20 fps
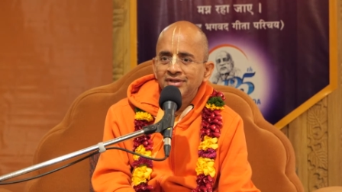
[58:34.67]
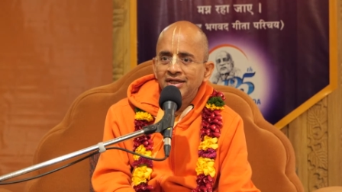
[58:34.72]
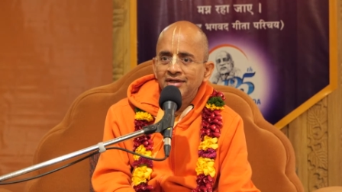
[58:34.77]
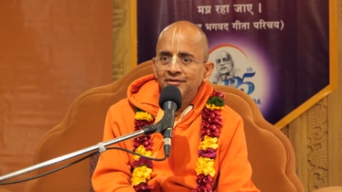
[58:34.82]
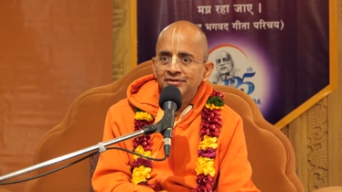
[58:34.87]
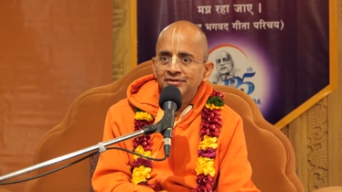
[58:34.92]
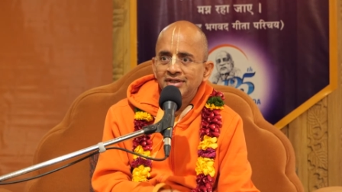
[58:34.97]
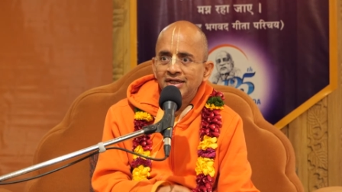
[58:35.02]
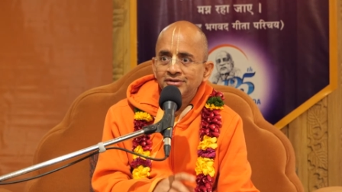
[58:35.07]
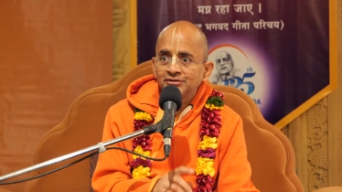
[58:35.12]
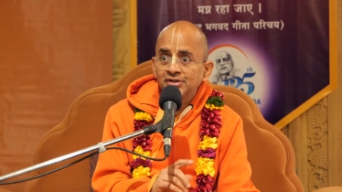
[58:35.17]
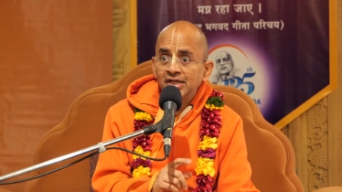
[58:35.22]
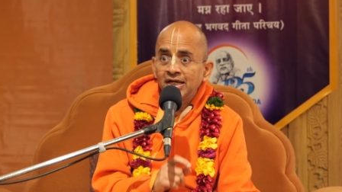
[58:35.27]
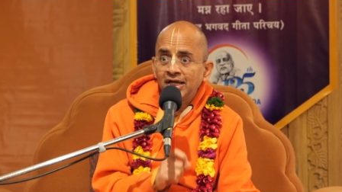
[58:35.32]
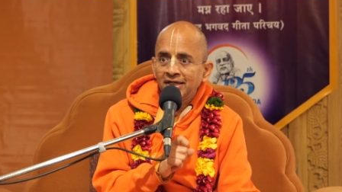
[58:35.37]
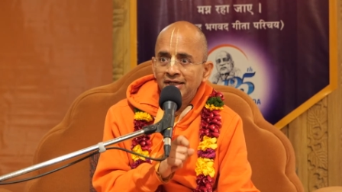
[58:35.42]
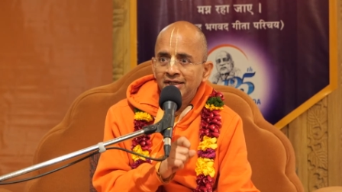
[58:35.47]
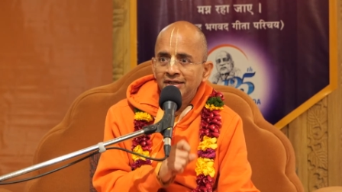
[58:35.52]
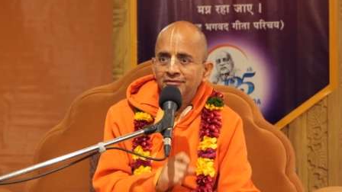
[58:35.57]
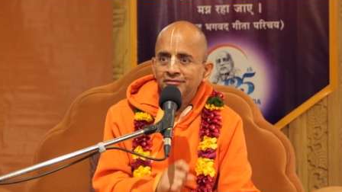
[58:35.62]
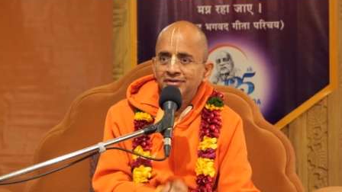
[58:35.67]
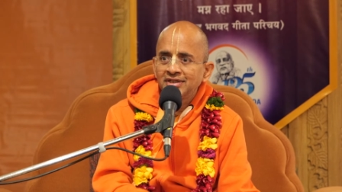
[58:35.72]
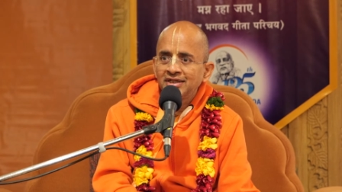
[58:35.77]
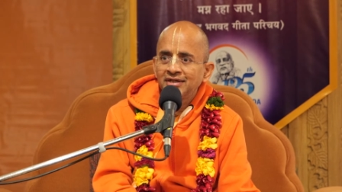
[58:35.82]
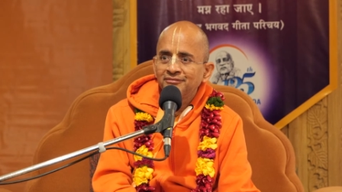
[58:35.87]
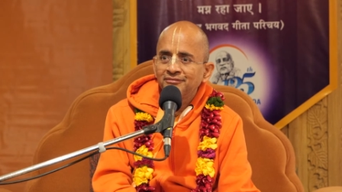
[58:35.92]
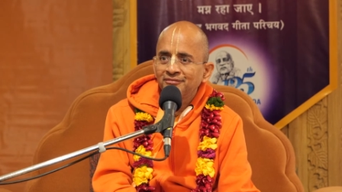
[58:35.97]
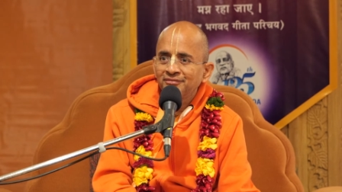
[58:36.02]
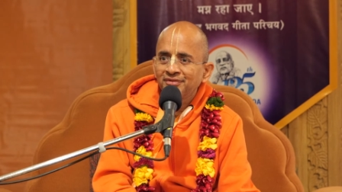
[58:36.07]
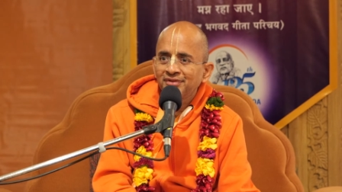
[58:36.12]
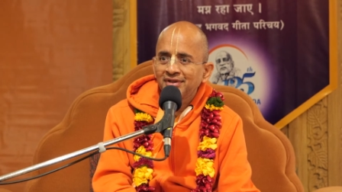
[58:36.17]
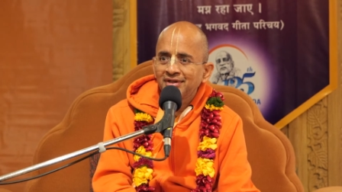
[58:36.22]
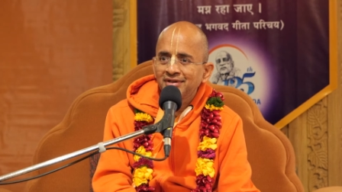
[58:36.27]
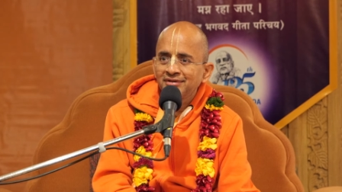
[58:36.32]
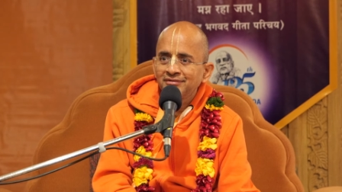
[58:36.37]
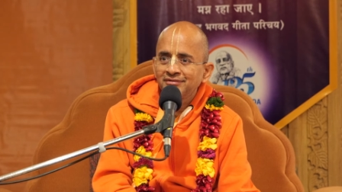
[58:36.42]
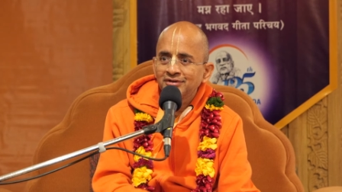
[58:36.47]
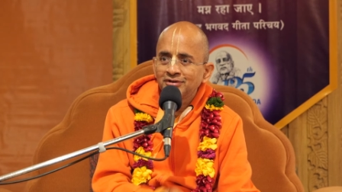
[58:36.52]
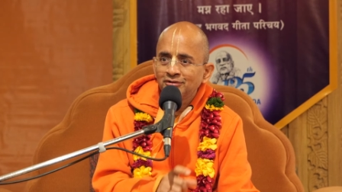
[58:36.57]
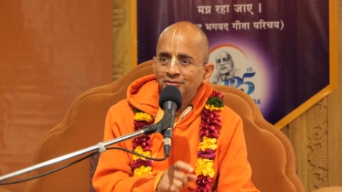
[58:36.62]
He was actually angry with them,
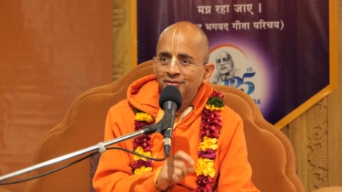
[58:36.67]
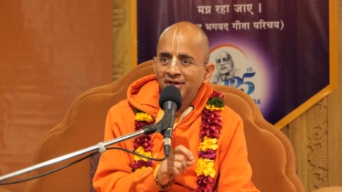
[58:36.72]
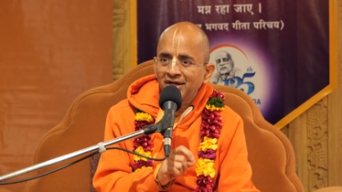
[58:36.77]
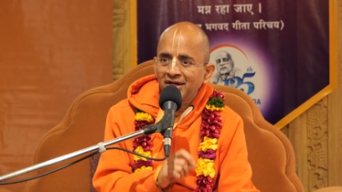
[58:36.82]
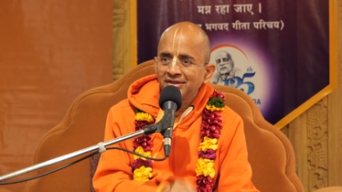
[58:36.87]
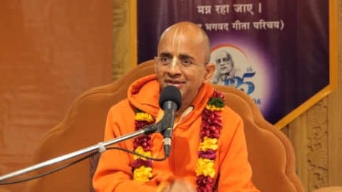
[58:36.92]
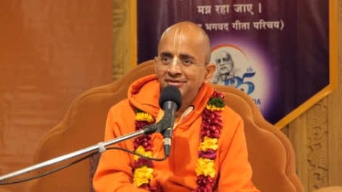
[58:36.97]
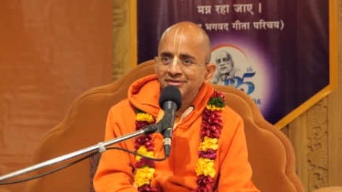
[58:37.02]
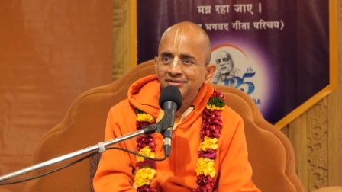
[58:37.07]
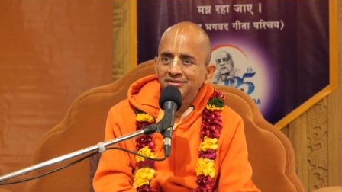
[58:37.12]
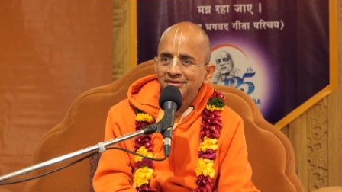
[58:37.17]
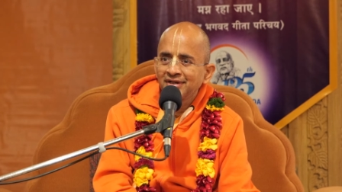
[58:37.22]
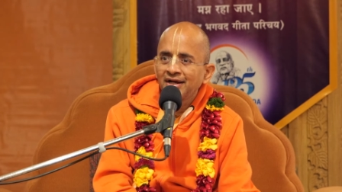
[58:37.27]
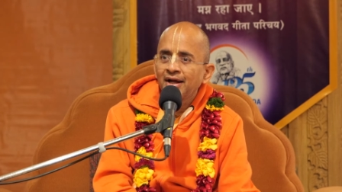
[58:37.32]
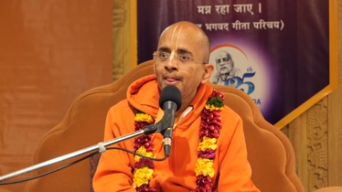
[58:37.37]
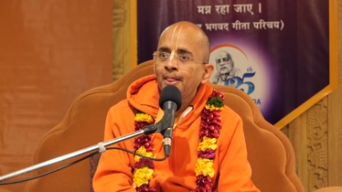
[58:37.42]
with Kumaras.